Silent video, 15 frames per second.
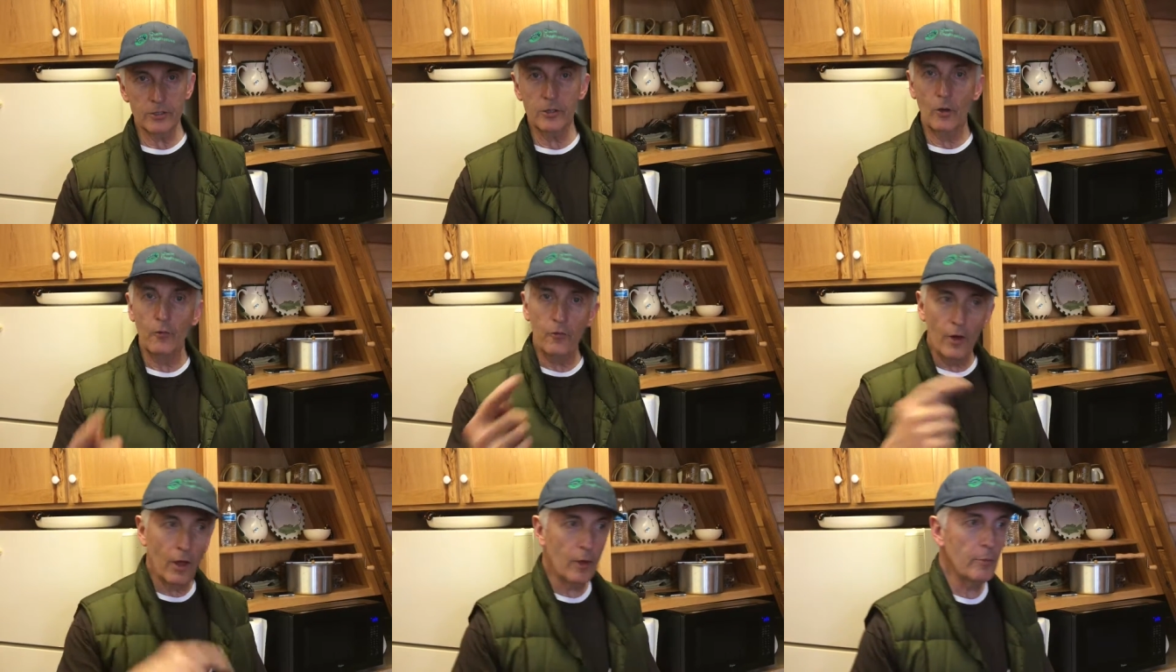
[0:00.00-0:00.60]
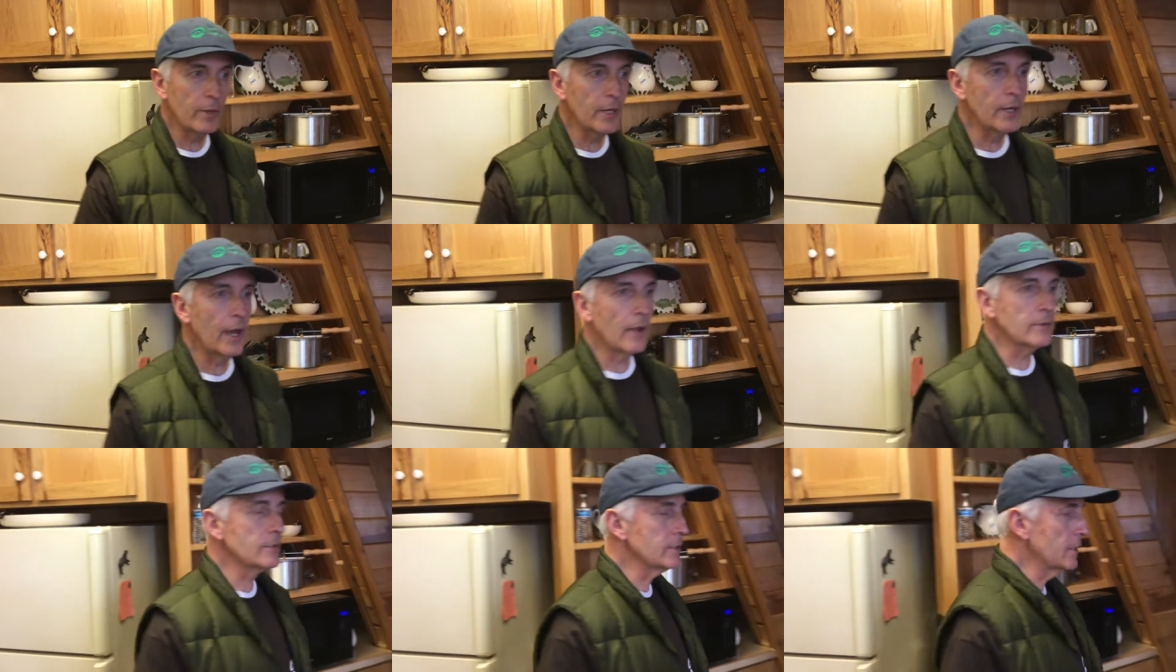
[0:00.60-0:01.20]
So follow me
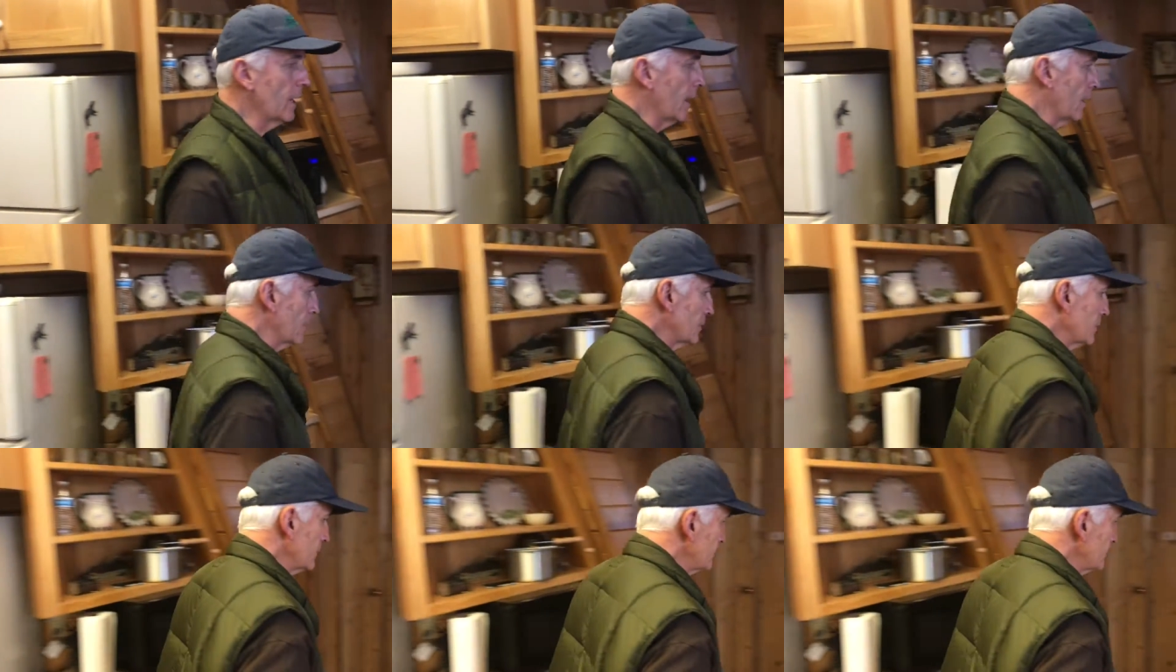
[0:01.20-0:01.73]
downstairs.